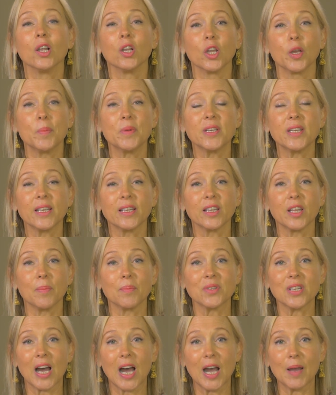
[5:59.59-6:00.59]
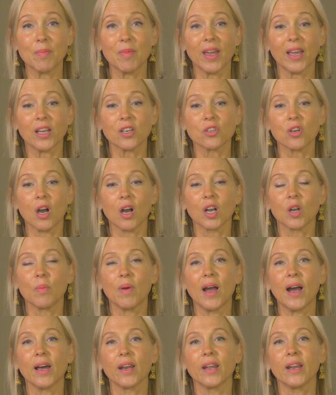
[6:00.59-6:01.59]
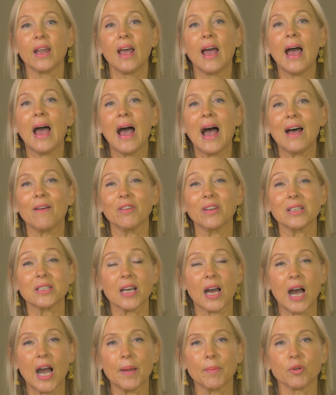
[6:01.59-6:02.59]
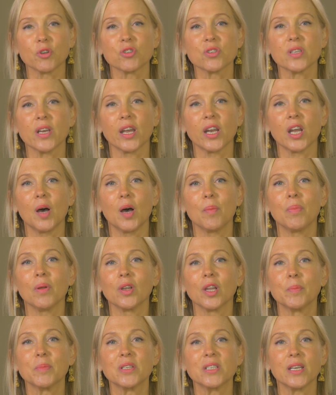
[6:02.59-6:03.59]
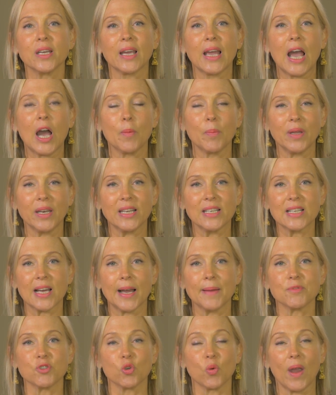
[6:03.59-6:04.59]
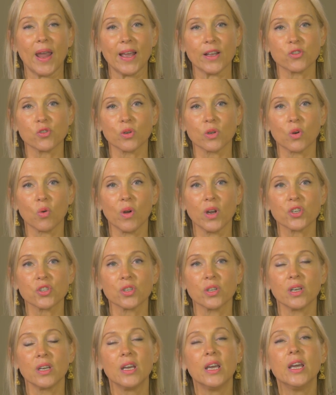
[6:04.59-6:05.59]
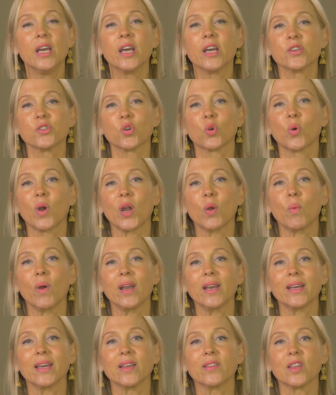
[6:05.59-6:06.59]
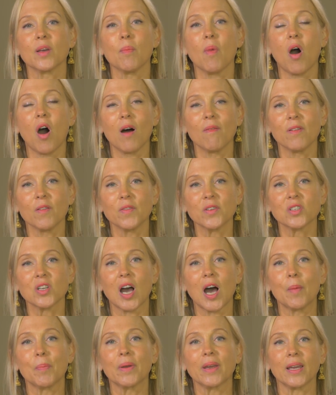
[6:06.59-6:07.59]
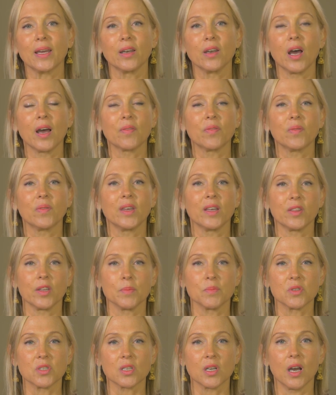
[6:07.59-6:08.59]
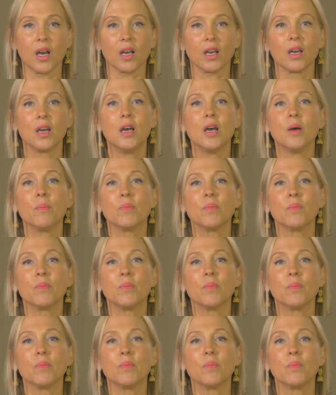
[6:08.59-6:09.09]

Limiting them time they can talk about it, having timers up, limiting how many times you answer a question is a great way to get them off of a topic and not get them stuck.